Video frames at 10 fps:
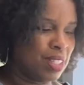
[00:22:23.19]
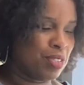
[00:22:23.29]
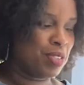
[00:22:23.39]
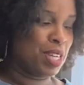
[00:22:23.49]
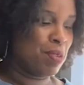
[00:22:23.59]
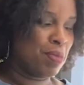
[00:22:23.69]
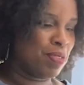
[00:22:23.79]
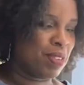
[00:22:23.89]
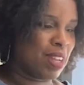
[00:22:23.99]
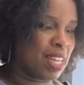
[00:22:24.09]
forgive me
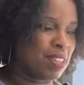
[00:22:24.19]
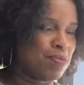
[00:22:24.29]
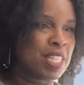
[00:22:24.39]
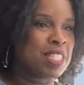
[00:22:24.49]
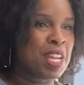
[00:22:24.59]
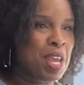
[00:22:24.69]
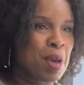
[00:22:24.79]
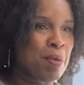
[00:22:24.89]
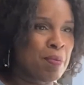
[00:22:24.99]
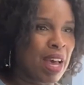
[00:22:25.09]
for like fussing at
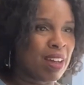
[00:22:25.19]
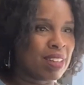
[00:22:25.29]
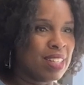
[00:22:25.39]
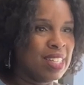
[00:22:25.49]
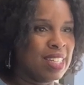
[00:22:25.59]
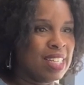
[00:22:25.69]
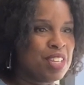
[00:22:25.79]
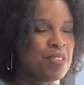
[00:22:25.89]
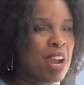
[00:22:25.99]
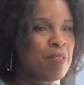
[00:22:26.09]
him about,
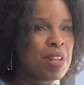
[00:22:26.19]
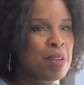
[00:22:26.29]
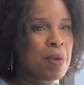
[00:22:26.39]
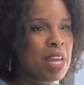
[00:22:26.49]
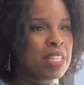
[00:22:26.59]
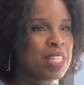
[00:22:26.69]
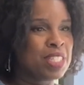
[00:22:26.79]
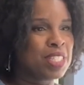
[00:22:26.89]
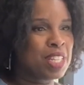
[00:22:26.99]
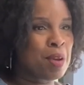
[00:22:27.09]
you're not really paying
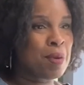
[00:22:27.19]
attention to them.